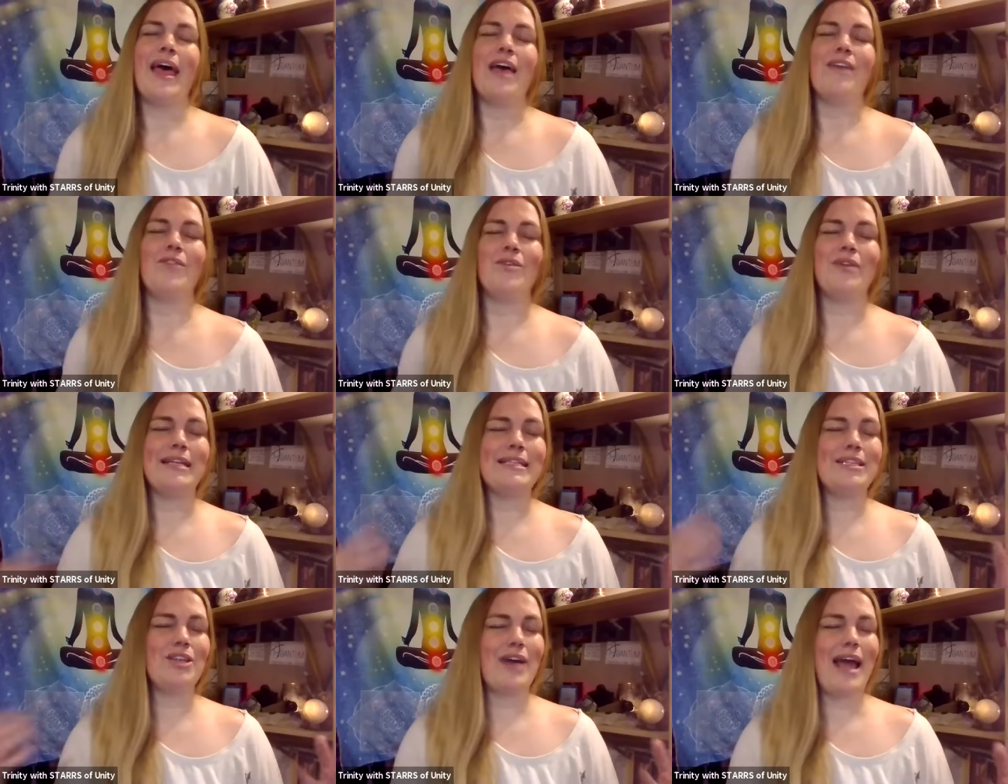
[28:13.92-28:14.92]
If you need
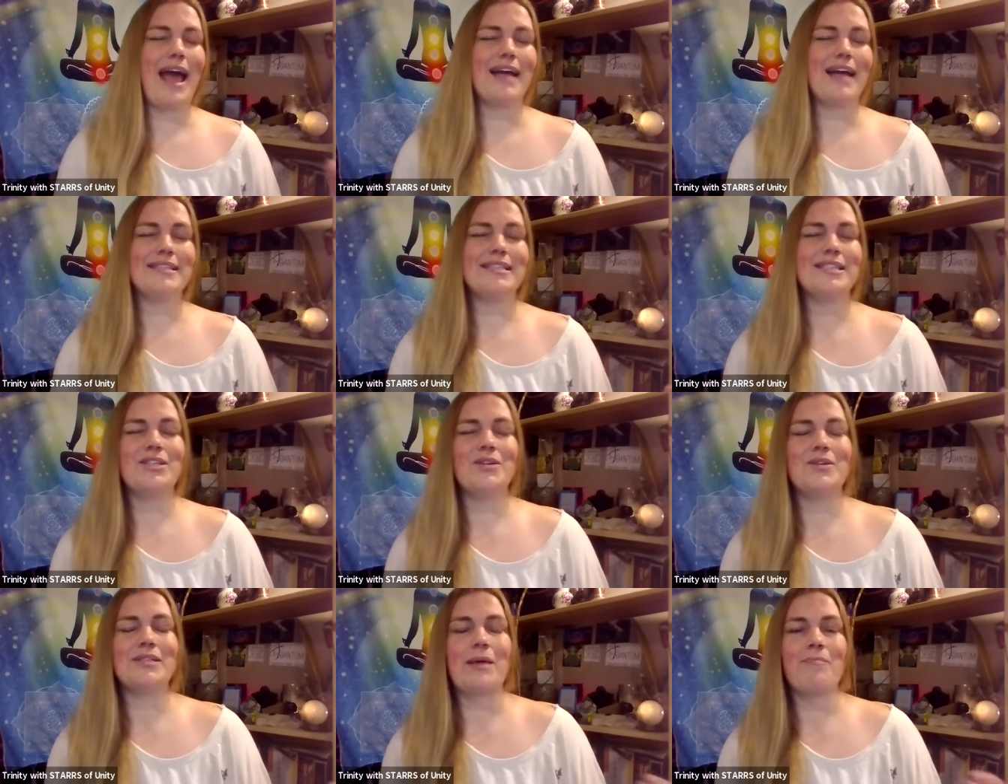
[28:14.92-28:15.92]
your hands to
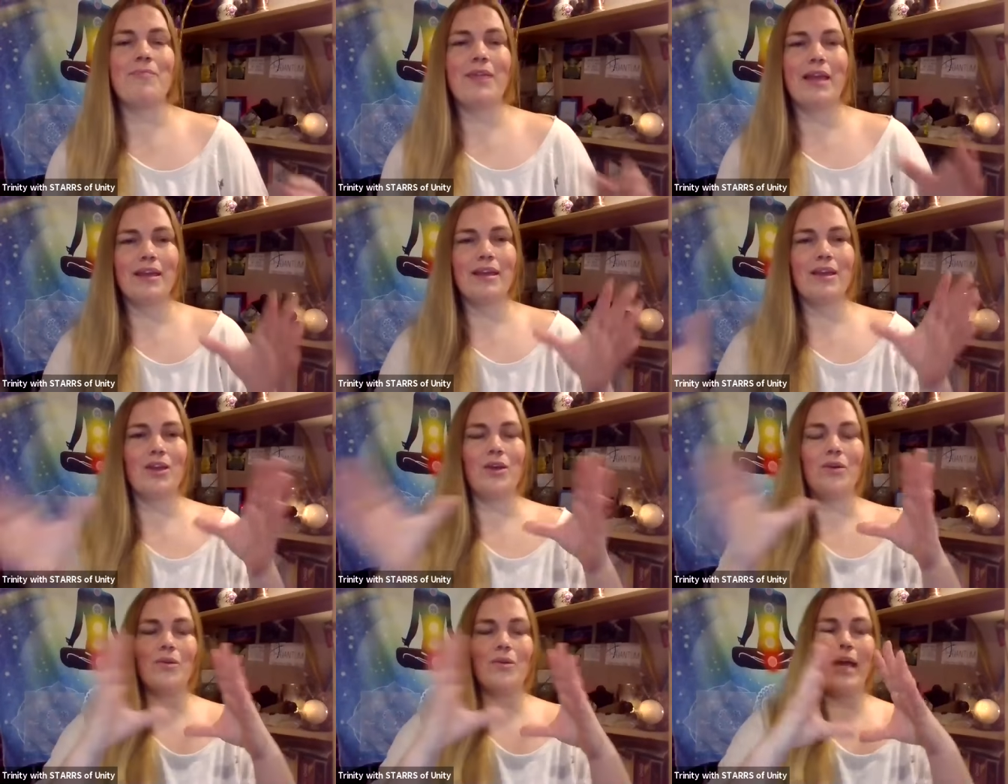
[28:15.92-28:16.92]
do something,
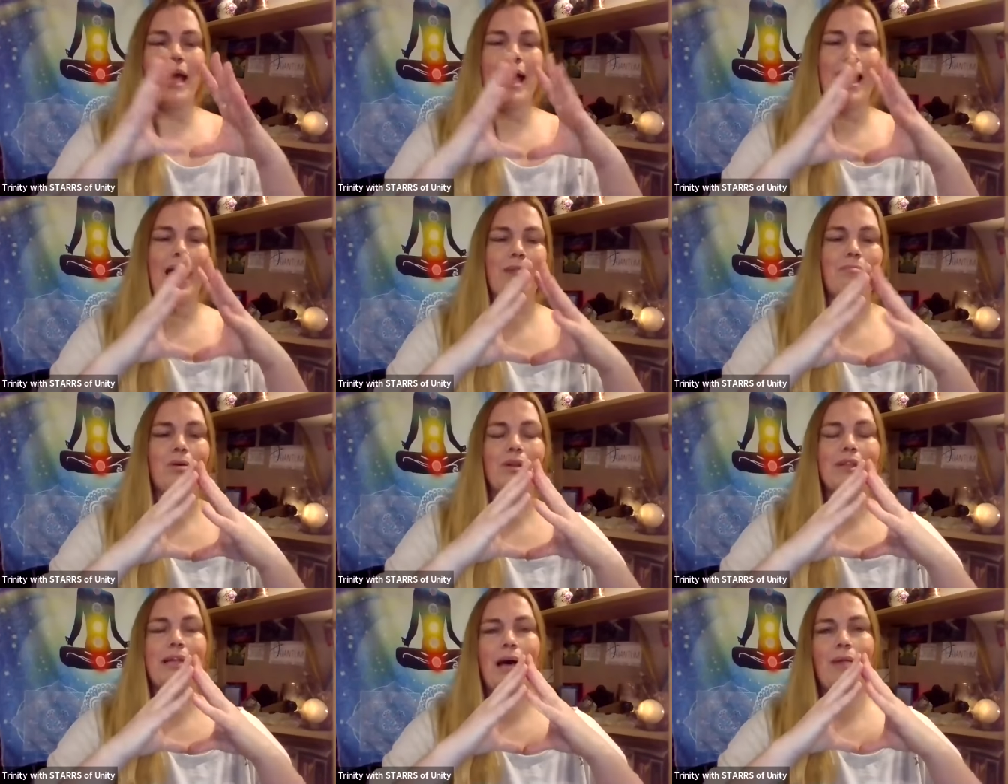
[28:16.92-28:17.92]
you can
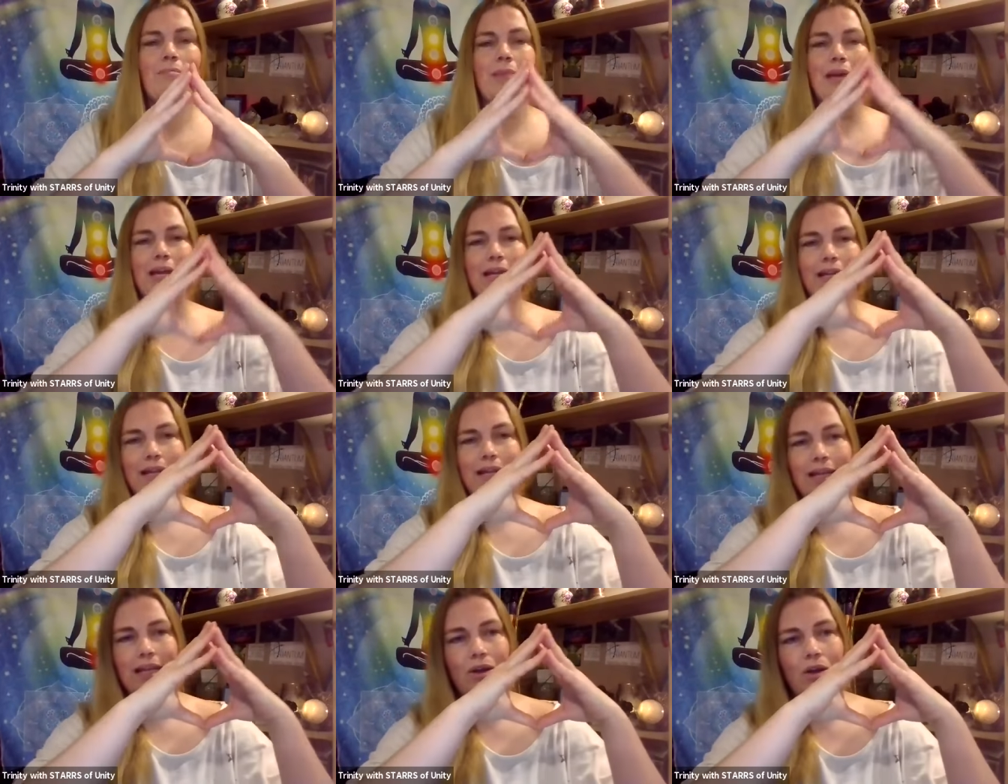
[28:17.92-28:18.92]
put them in
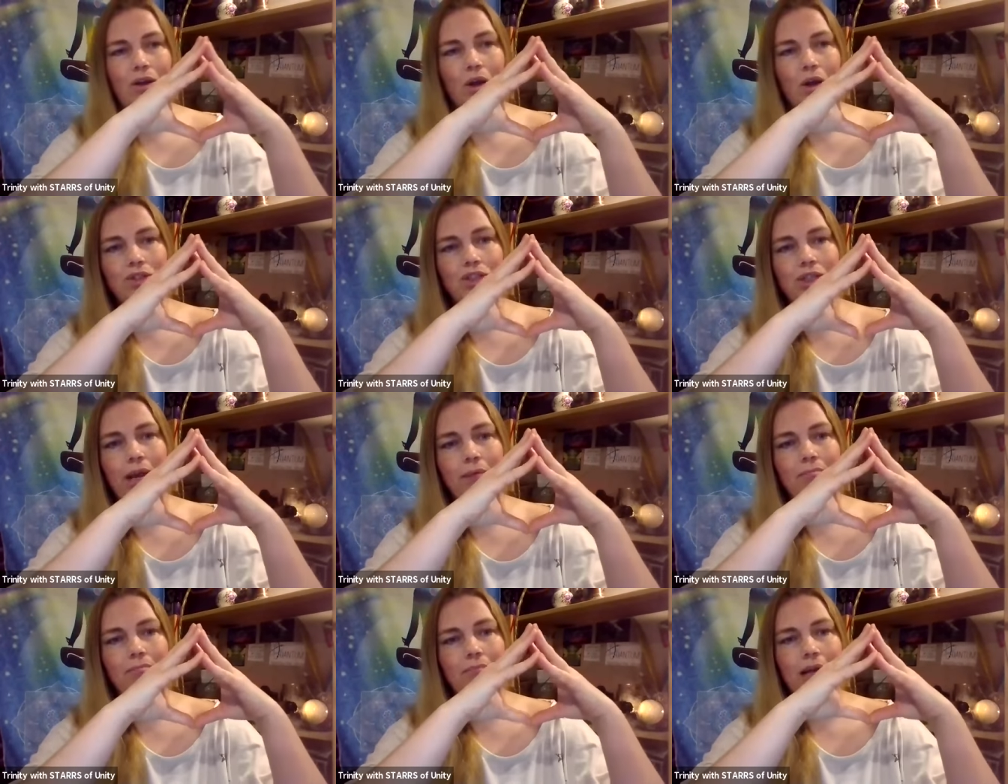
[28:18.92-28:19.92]
the cone
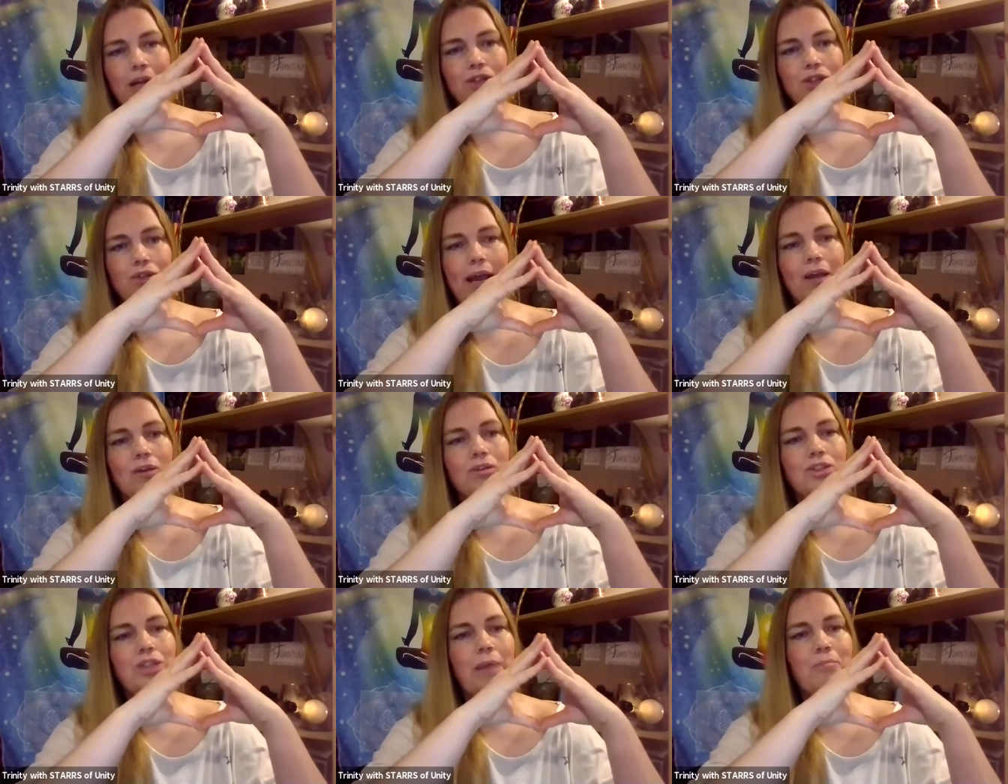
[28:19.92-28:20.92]
shape, like a triangle
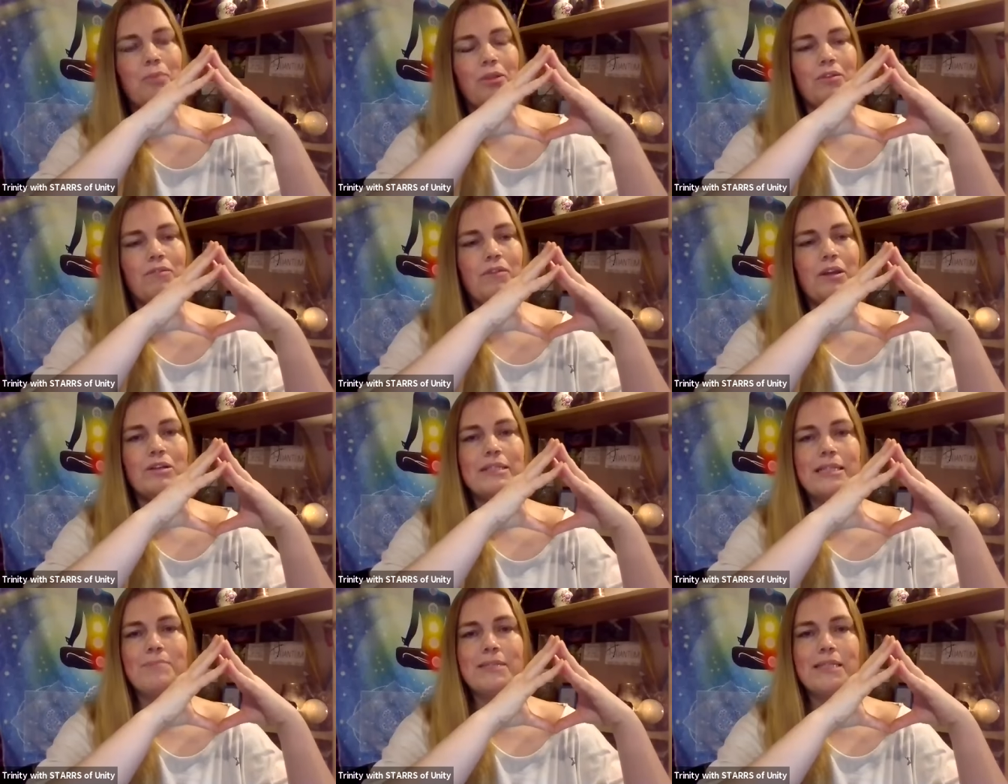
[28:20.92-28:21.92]
shape with your
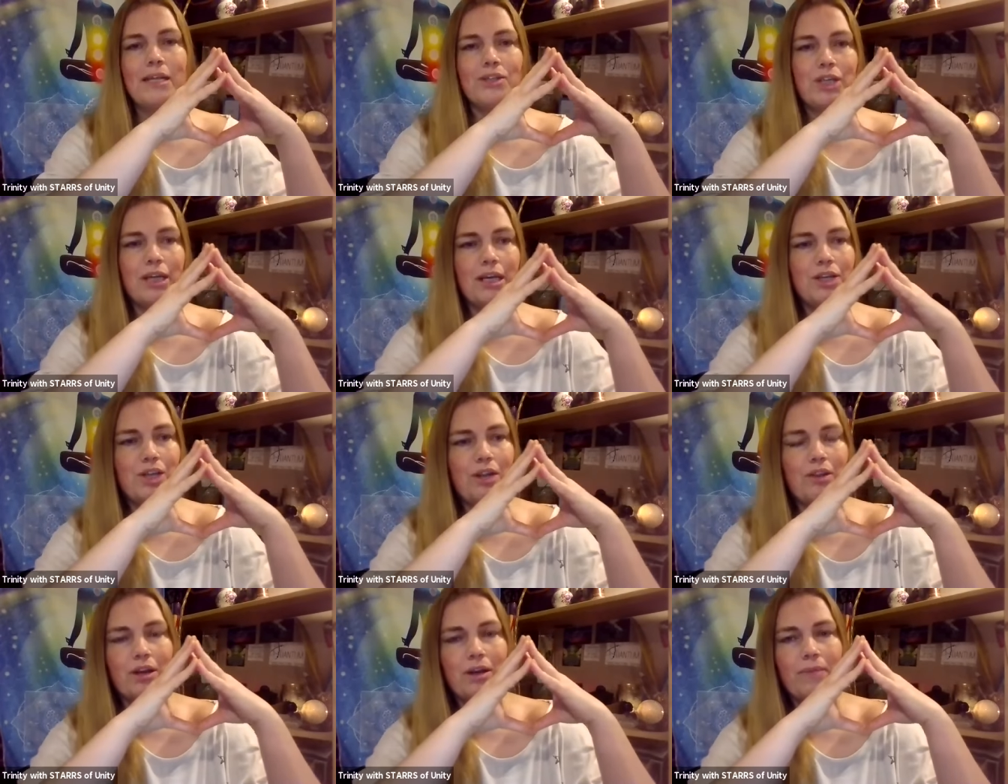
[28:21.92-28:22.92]
fingertips touching each
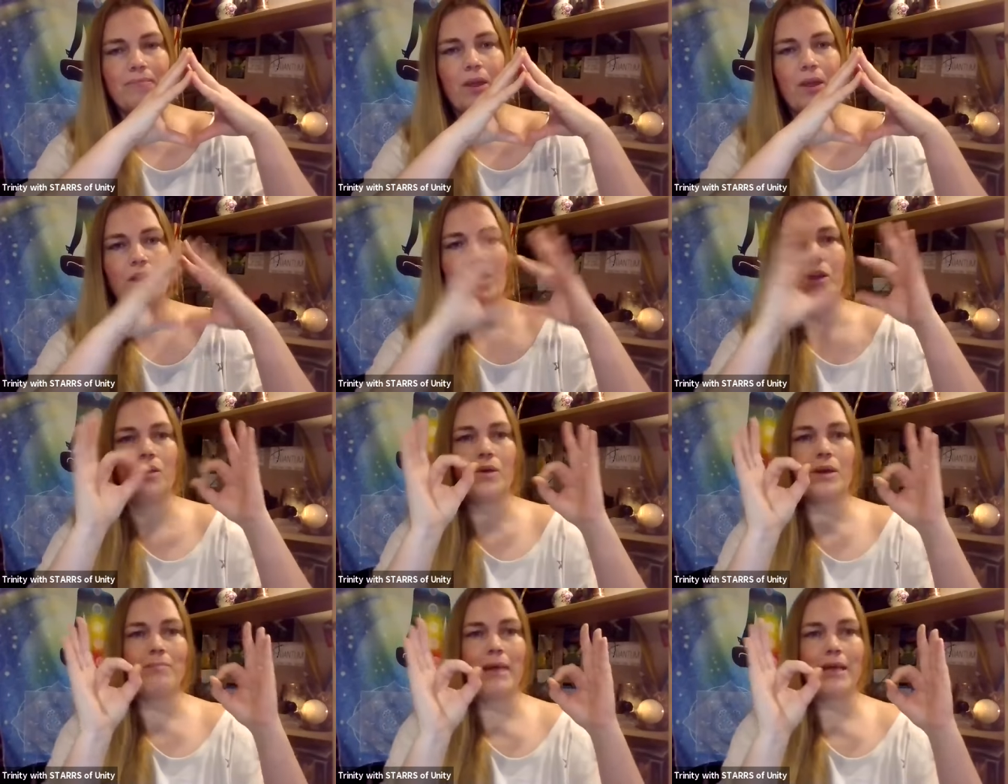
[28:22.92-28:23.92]
other. You
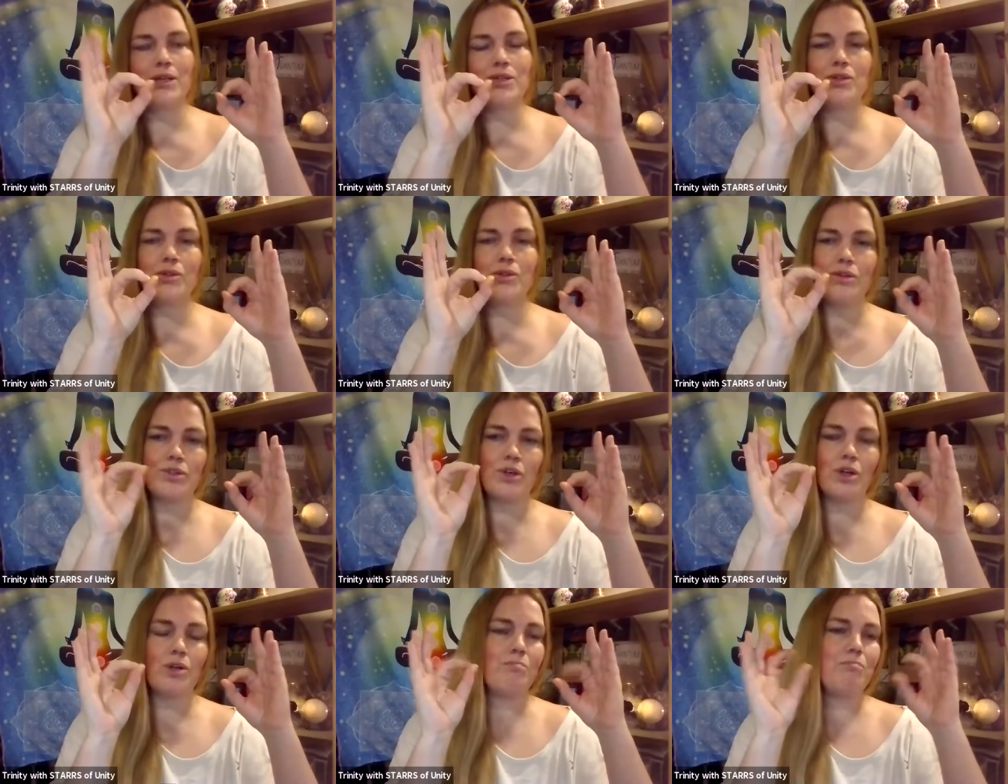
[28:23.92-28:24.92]
can make
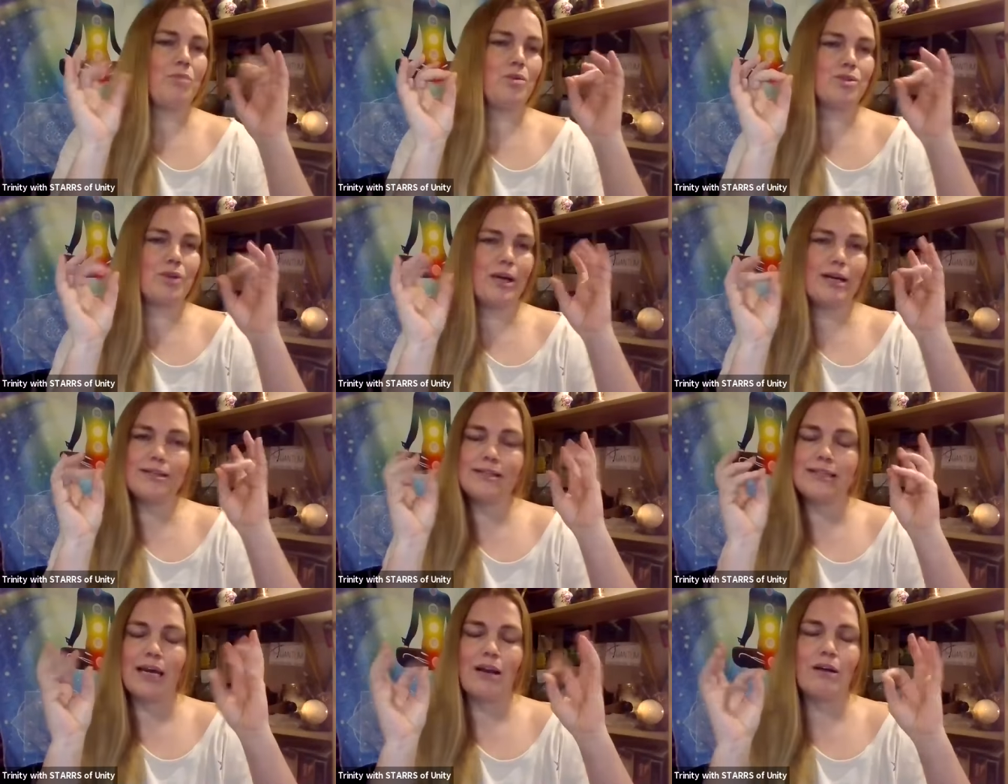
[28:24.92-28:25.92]
certain mudras,
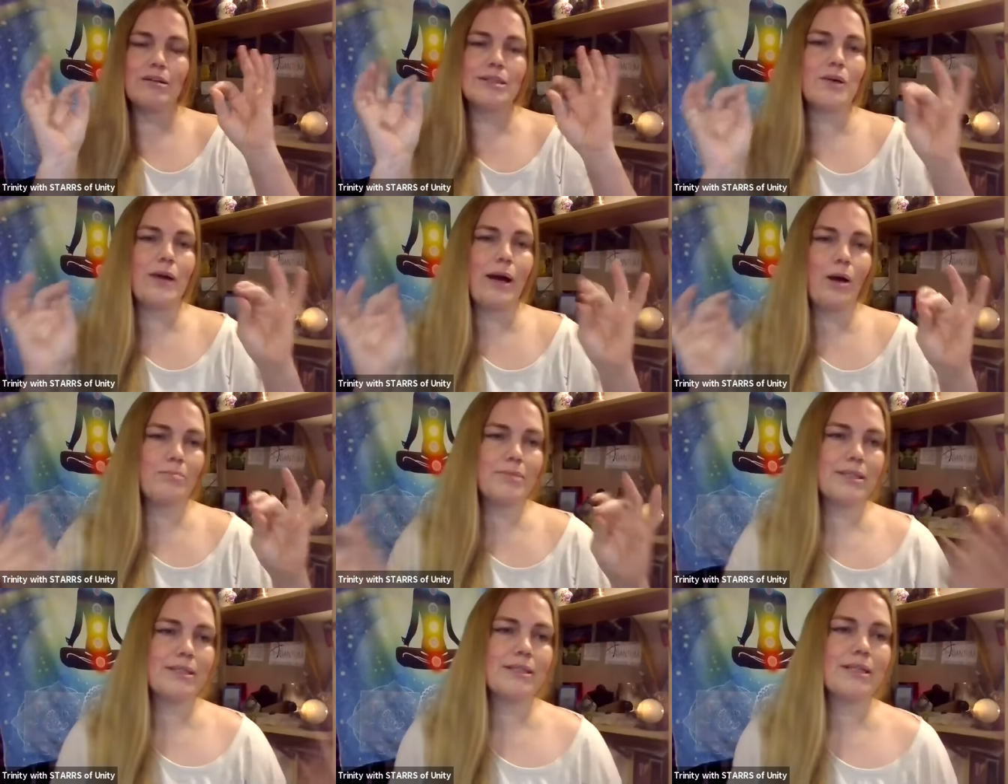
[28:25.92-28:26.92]
that also
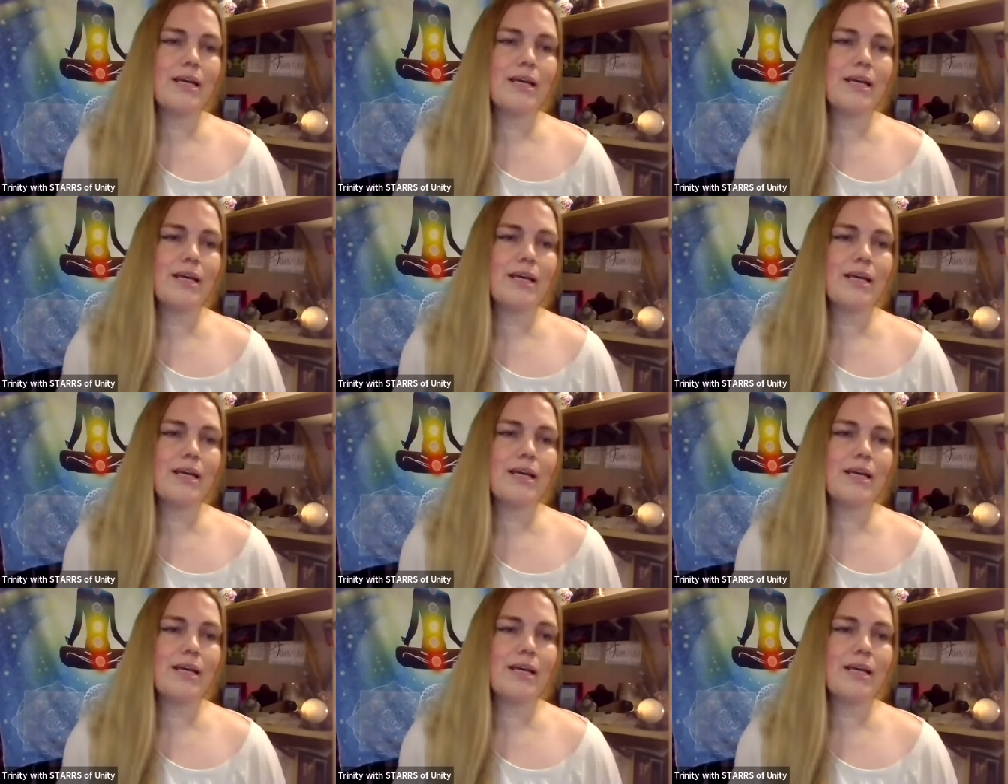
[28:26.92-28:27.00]
helps.